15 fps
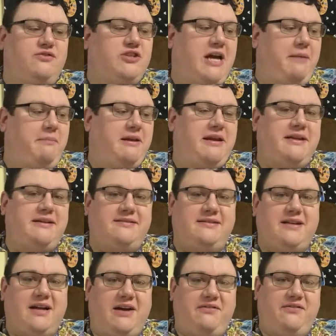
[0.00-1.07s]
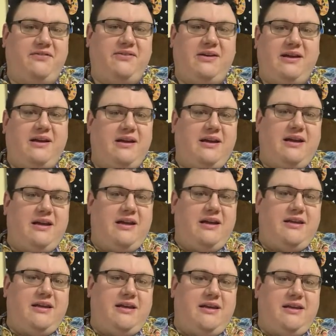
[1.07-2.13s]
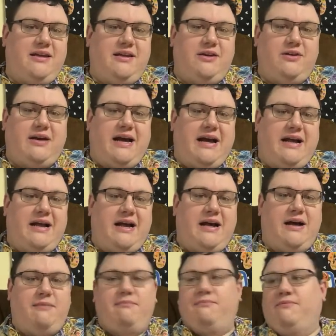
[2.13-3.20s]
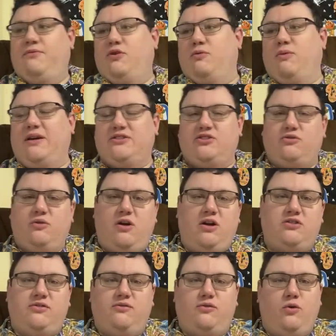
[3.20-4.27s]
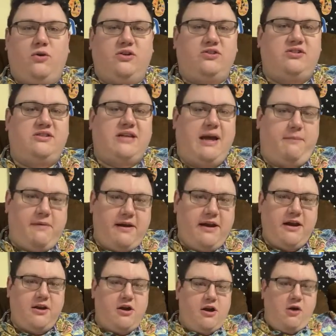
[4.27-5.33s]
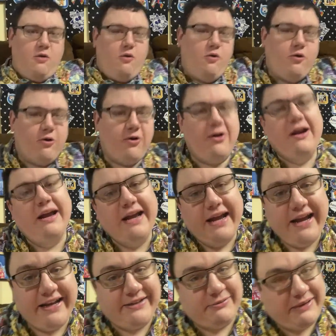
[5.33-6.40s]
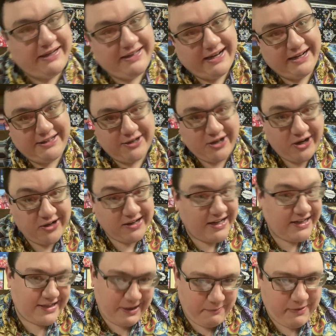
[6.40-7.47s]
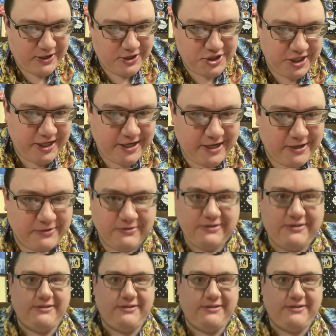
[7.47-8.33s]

Japanese stuff. You got the restaurants, of course, Pepinito, or as we like to call it, Dippin' Cheetos.